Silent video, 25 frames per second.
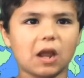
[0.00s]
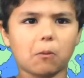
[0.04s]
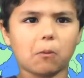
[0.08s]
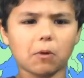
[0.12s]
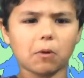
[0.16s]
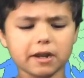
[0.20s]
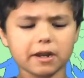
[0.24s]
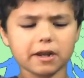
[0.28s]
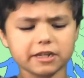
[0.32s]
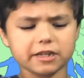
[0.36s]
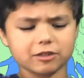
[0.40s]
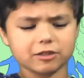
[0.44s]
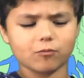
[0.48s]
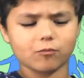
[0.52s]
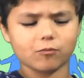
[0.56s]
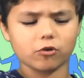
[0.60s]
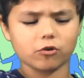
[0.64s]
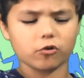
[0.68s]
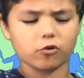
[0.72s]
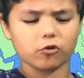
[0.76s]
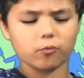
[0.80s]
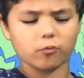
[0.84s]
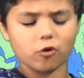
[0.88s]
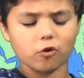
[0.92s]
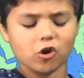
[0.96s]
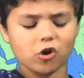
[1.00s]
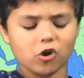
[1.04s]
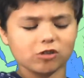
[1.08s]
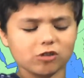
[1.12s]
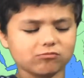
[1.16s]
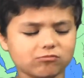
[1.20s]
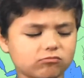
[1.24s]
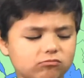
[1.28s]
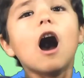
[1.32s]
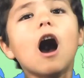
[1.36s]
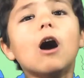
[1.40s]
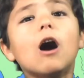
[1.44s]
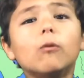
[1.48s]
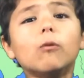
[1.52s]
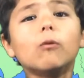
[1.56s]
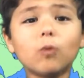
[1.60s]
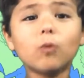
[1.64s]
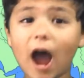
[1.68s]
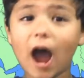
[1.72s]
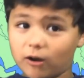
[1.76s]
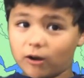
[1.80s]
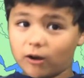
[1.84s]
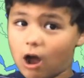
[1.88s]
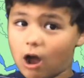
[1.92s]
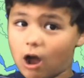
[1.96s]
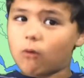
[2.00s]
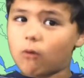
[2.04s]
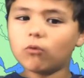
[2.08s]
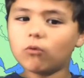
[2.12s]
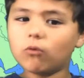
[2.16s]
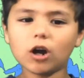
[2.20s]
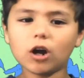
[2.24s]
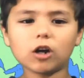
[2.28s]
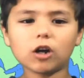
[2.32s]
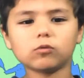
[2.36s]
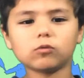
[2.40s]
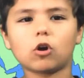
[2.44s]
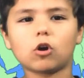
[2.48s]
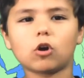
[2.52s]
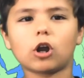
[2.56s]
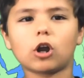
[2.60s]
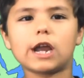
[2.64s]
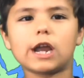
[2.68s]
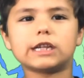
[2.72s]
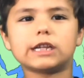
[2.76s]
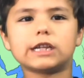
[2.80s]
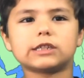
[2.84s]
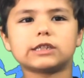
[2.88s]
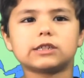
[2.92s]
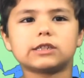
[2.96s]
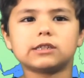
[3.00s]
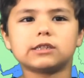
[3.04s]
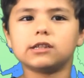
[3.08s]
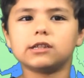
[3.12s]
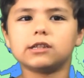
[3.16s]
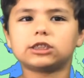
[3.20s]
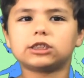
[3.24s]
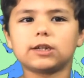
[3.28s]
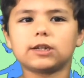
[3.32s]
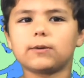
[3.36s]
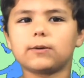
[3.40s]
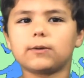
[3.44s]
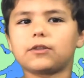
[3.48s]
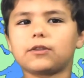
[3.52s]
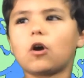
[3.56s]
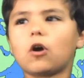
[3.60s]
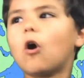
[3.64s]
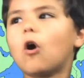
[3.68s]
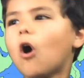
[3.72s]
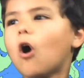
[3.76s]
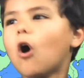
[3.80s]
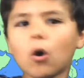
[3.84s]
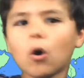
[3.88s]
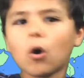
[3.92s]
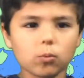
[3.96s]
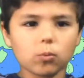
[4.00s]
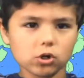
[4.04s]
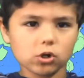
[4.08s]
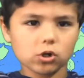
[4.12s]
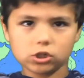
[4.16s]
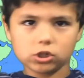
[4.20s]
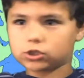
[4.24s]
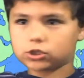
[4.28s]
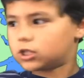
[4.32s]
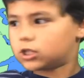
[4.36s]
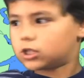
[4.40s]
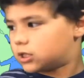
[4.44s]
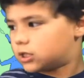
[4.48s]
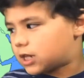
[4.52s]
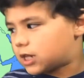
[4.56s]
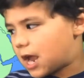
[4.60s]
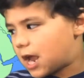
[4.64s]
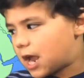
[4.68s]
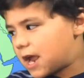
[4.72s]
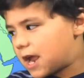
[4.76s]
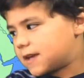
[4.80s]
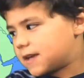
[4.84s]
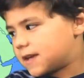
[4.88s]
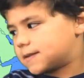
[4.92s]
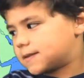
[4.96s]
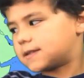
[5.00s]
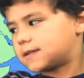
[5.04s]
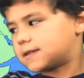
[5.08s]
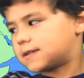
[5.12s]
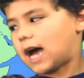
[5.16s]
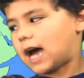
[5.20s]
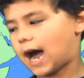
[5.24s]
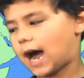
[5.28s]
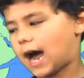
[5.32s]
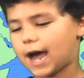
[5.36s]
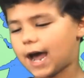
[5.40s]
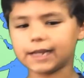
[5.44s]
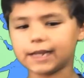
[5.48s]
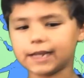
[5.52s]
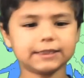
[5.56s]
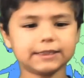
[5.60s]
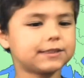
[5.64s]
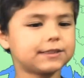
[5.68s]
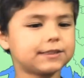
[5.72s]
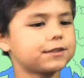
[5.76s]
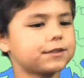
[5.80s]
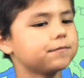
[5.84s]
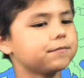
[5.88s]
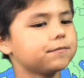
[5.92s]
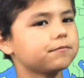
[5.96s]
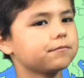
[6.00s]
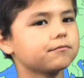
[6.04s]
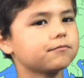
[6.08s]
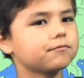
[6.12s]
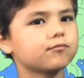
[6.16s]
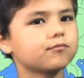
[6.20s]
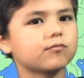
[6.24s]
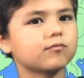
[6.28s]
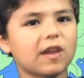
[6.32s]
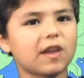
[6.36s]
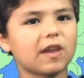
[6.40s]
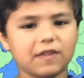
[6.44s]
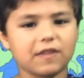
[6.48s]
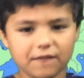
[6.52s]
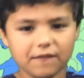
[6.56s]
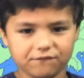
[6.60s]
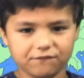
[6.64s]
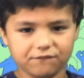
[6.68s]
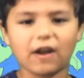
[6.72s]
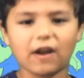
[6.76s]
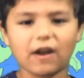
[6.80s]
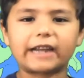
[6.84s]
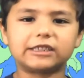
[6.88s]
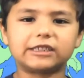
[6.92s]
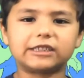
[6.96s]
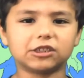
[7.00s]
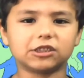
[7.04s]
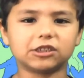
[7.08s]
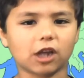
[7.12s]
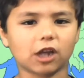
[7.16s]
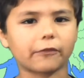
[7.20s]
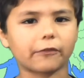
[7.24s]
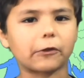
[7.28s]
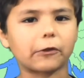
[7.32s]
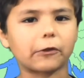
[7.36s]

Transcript: Now, what is a world war? Well, a world war is literally when the whole world takes sides and then fight each